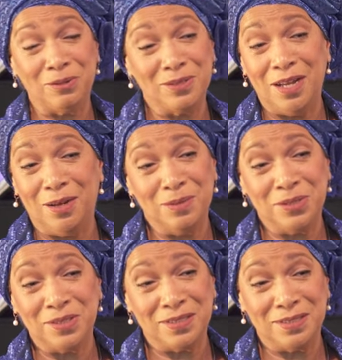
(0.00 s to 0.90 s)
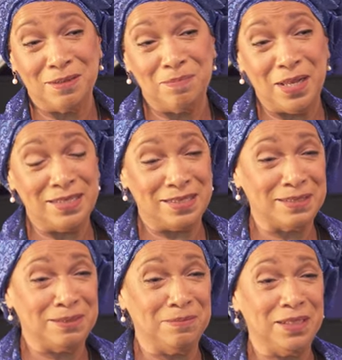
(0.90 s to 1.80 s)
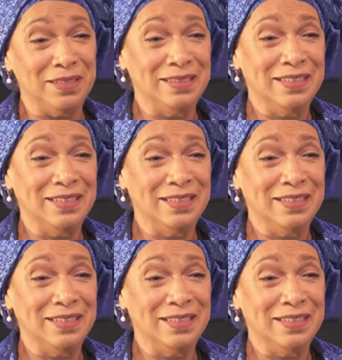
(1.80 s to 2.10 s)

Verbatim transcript: Hotel, which is amazing to me.